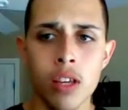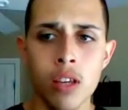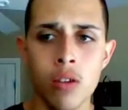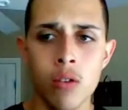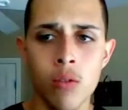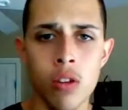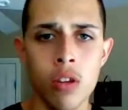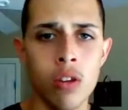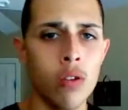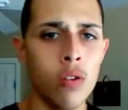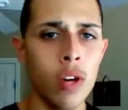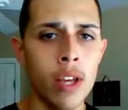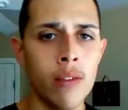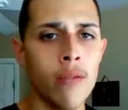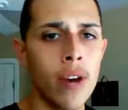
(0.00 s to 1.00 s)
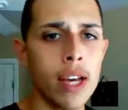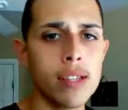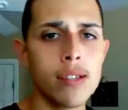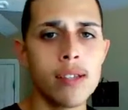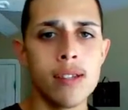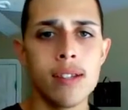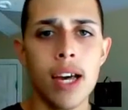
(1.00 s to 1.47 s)
you
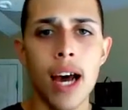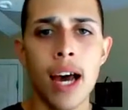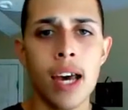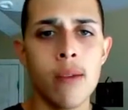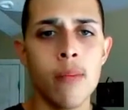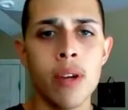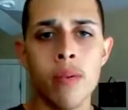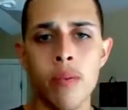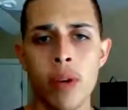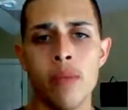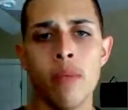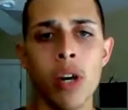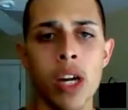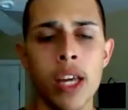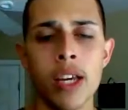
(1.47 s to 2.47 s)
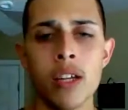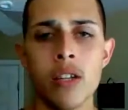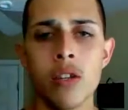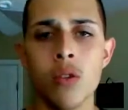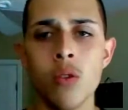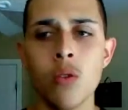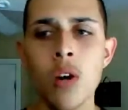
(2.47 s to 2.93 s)
invest time and money
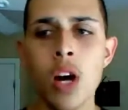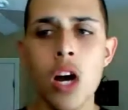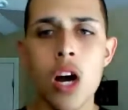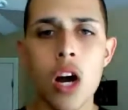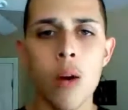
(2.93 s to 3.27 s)
into